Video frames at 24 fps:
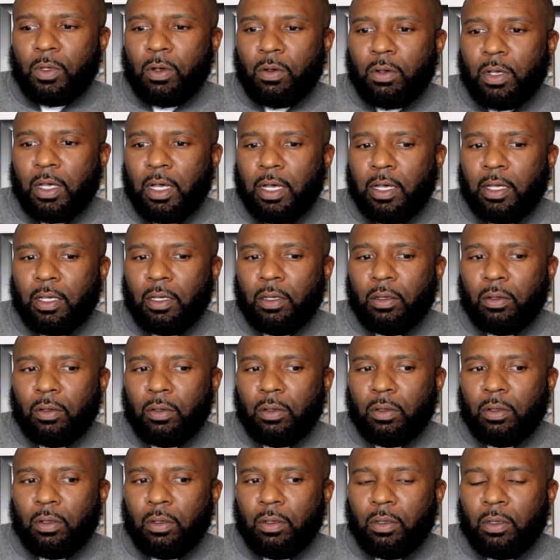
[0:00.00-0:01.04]
Okay?
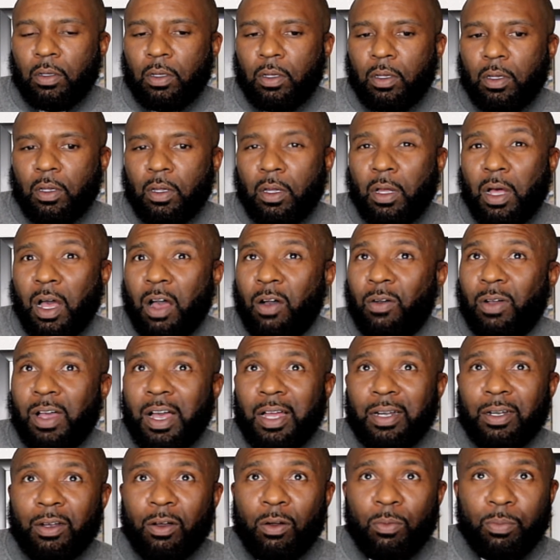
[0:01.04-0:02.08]
I don't
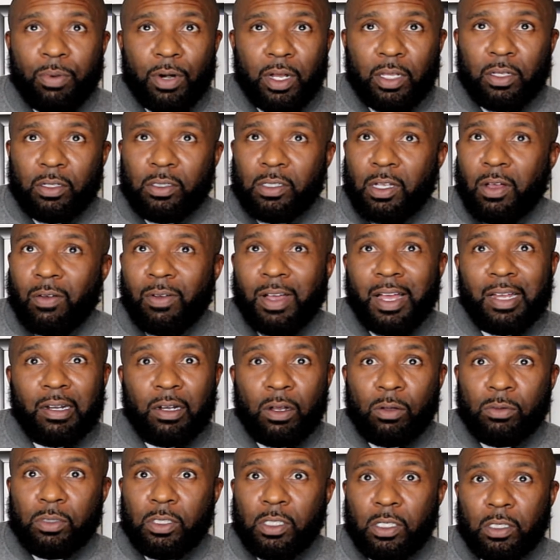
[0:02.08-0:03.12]
got no brothers, I don't got
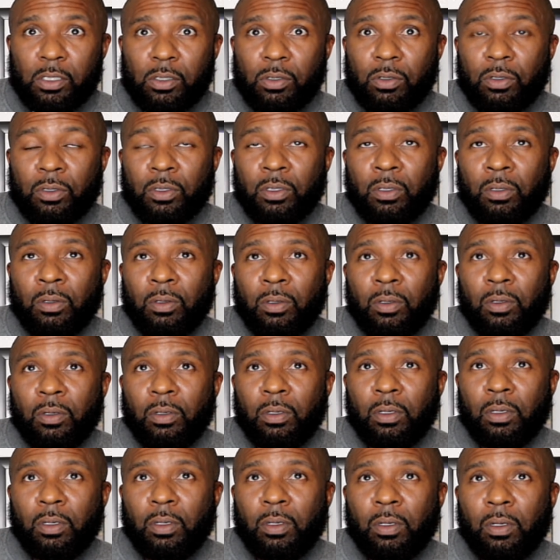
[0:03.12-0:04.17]
no sisters.
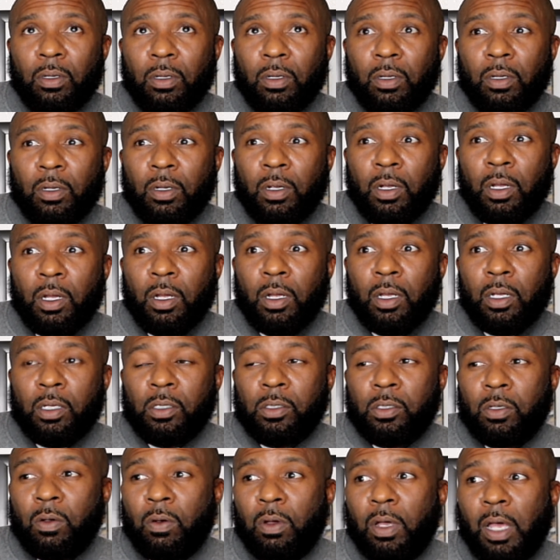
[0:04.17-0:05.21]

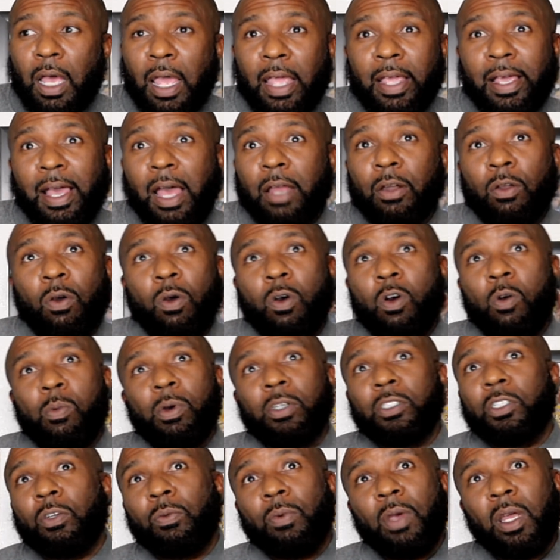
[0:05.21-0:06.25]
So I ain't got no whole
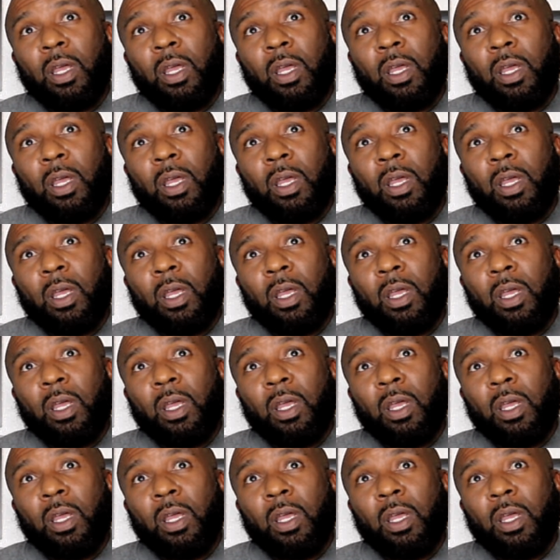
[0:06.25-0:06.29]
bunch of